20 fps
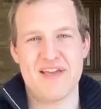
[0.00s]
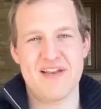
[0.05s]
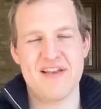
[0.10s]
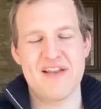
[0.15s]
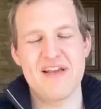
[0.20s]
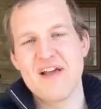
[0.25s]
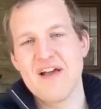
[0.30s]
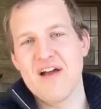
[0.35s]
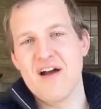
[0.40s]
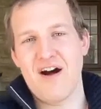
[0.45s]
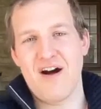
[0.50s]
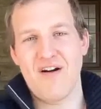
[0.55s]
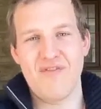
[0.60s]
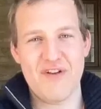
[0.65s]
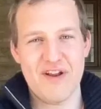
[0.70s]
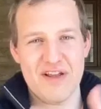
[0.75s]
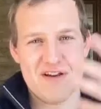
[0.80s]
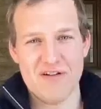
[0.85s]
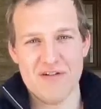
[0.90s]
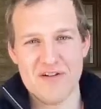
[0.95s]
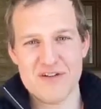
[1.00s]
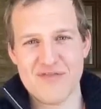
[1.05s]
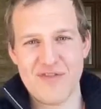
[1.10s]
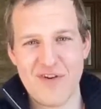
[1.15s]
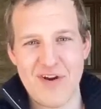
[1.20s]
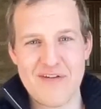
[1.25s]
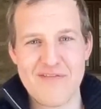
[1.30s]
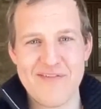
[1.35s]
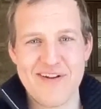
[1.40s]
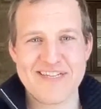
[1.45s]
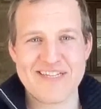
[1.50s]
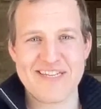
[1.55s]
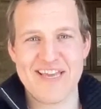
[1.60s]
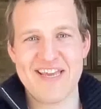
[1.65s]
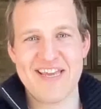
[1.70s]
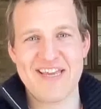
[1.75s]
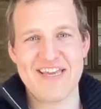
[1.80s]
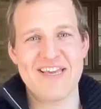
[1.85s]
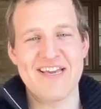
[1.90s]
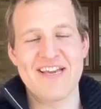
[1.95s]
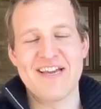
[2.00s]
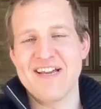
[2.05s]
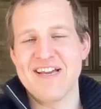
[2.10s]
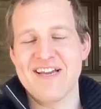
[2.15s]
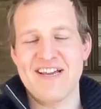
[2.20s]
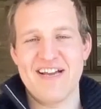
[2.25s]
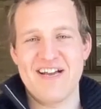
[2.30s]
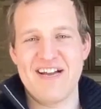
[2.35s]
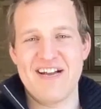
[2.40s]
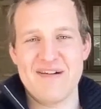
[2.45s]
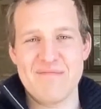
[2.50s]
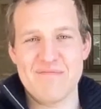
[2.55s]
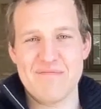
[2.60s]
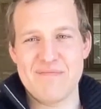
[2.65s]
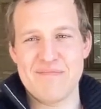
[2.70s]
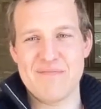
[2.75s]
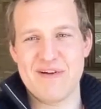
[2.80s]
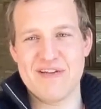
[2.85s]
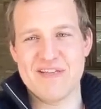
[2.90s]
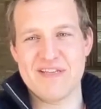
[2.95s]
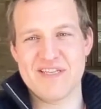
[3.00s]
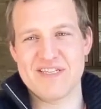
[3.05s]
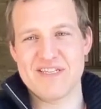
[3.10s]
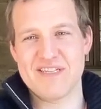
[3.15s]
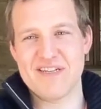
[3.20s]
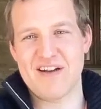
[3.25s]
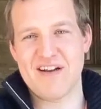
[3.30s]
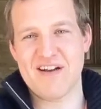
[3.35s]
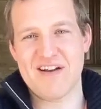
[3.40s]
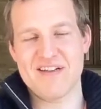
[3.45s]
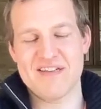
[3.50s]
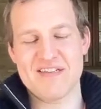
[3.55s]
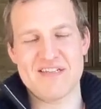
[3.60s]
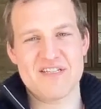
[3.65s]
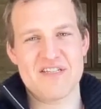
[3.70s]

And often it looks very risky at the start.